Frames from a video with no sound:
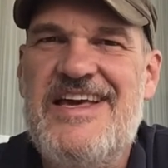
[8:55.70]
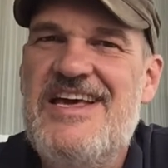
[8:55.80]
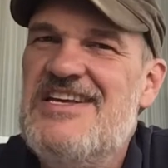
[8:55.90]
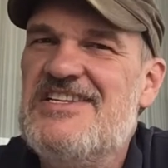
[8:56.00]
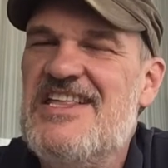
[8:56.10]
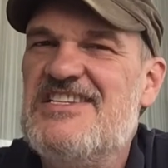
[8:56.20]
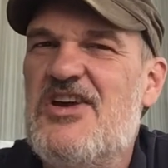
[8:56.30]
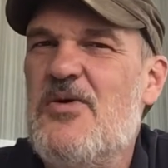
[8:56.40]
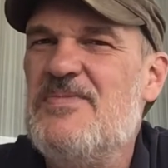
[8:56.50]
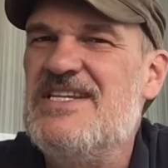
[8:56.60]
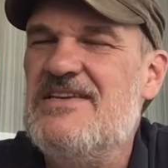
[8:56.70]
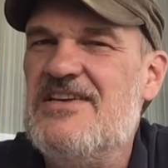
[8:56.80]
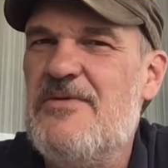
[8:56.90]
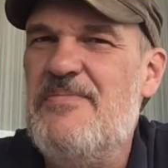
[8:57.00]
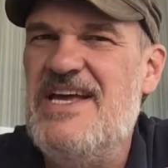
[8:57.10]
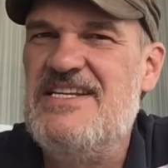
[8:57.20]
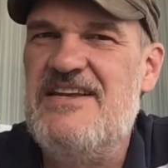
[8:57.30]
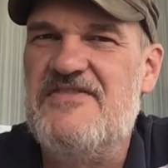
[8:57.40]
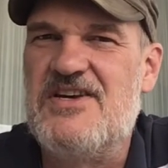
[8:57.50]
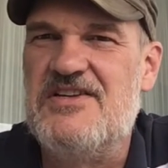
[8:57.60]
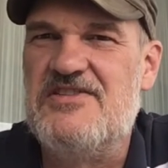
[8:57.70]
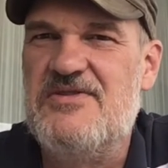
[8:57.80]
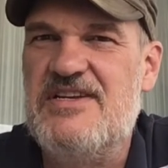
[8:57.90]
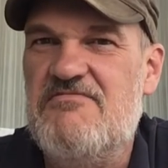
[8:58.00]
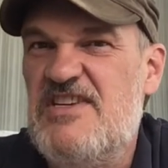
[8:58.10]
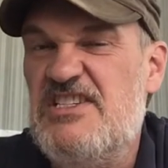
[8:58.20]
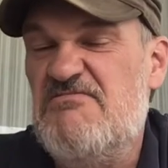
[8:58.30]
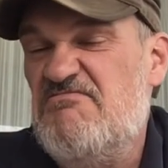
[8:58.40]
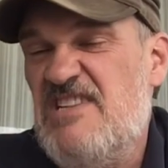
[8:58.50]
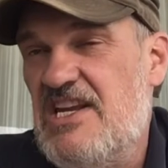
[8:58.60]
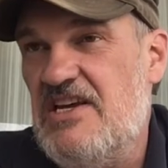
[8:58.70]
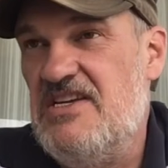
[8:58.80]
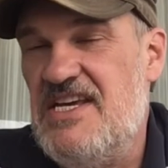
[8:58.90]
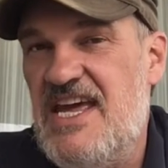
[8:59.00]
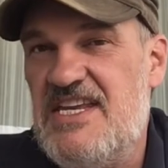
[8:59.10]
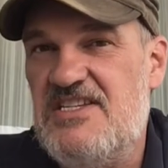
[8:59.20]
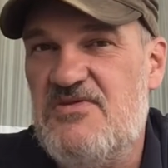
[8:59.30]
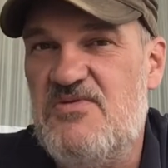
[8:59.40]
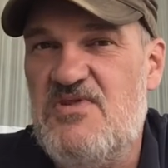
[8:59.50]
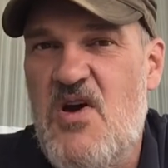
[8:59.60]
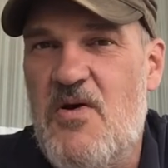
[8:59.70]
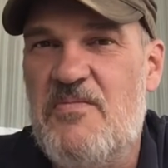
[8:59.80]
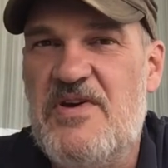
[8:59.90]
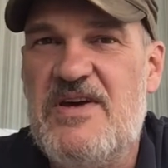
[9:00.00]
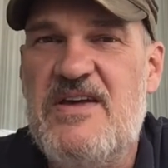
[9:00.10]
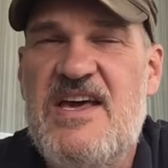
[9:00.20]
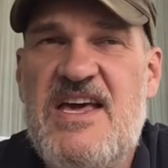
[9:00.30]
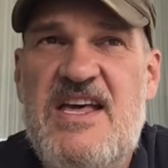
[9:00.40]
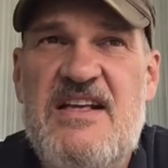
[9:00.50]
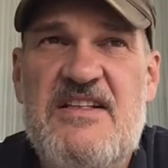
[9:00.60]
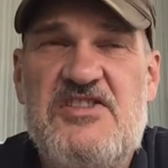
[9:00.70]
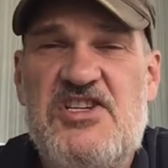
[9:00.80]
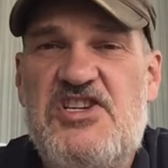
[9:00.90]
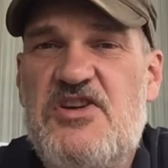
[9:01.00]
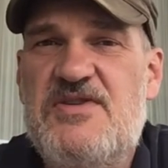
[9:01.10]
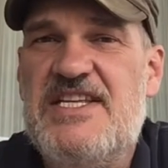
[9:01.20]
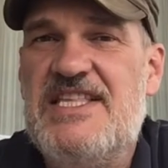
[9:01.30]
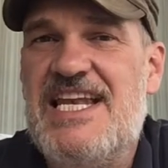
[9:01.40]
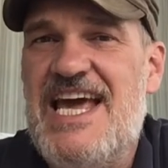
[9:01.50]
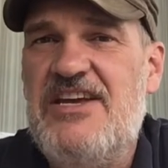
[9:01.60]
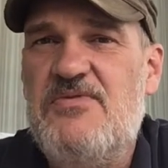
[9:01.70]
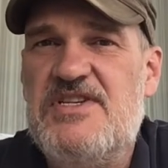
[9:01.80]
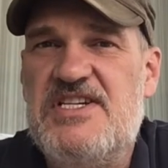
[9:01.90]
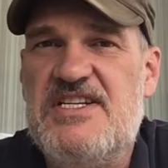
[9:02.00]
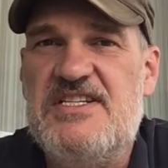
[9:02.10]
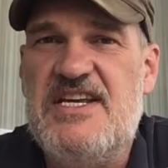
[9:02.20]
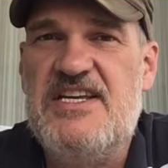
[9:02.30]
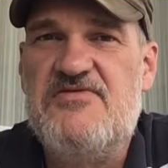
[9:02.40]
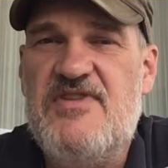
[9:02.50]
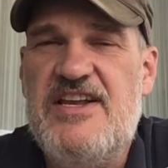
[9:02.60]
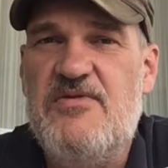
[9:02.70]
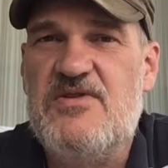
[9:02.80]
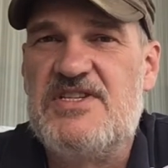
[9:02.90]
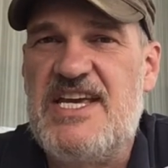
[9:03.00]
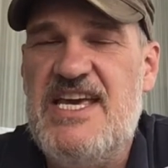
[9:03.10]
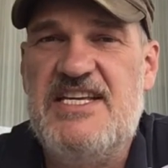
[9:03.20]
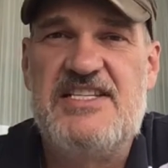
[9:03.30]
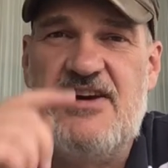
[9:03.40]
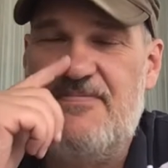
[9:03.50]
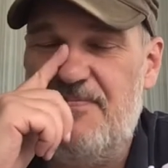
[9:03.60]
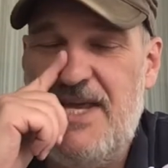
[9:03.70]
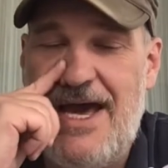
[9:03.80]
So there's a competitive side to it, which you can get into or not, but just using the language is really what's key. So yeah,